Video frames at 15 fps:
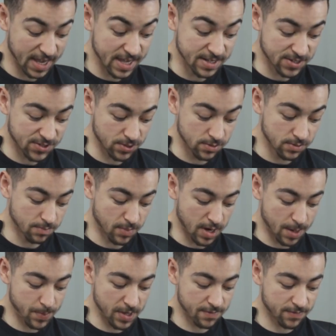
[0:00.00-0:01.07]
into
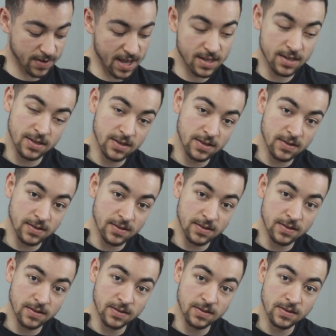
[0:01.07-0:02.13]
my B flat
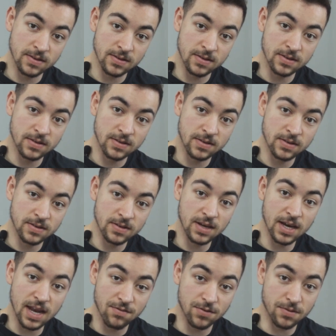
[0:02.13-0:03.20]

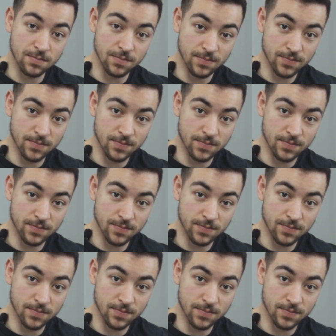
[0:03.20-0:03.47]
11.